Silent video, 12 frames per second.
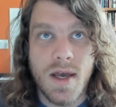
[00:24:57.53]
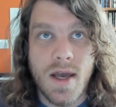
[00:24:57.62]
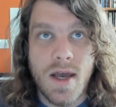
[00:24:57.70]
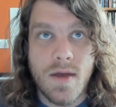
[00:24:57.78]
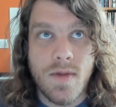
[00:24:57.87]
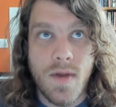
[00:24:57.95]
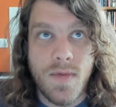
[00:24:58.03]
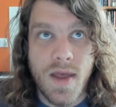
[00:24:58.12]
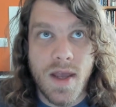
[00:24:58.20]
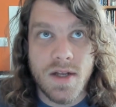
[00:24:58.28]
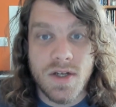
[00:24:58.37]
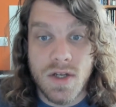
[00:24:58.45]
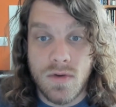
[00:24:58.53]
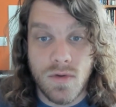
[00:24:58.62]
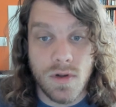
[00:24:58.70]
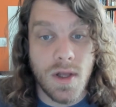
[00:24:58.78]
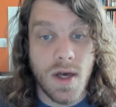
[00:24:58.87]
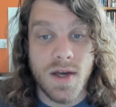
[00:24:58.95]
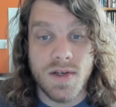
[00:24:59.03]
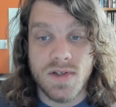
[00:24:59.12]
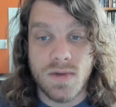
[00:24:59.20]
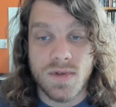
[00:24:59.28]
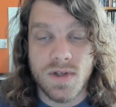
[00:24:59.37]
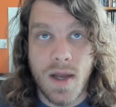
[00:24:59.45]
that they didn't realize
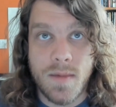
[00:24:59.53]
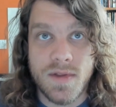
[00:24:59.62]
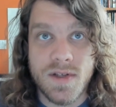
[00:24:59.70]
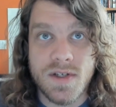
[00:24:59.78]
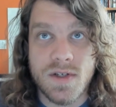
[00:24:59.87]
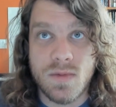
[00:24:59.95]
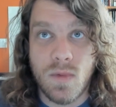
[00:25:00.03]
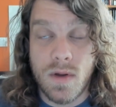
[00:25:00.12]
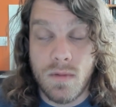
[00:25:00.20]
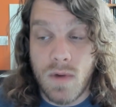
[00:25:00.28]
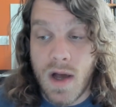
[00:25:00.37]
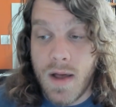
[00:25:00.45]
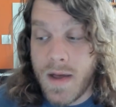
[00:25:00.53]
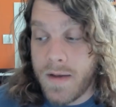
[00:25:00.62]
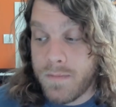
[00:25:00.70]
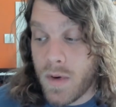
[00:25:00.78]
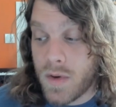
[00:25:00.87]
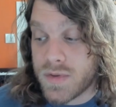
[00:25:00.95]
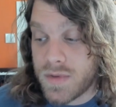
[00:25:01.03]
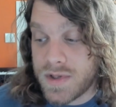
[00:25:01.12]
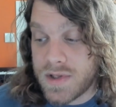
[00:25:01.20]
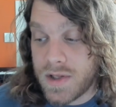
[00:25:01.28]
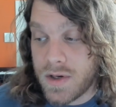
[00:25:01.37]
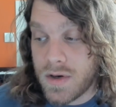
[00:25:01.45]
it was i mean this is what i've most
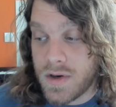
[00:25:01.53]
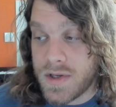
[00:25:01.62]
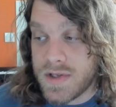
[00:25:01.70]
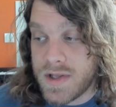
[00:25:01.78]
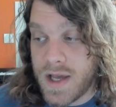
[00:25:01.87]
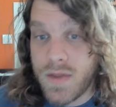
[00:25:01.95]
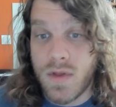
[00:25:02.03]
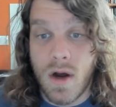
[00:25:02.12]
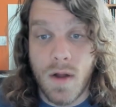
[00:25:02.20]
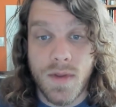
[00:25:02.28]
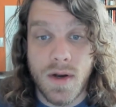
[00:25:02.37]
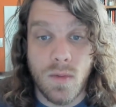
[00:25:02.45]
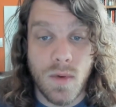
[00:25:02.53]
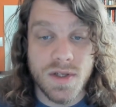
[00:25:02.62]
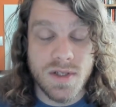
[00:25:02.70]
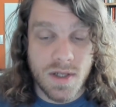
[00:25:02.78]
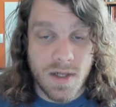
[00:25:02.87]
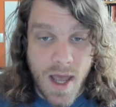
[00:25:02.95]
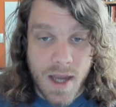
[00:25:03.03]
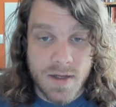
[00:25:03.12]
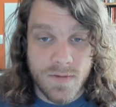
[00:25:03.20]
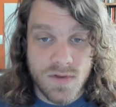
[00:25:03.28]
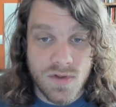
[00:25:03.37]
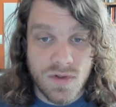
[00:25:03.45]
recently heard is they thought that it wasn't an
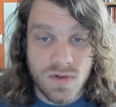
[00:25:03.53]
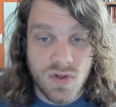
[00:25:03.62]
active sh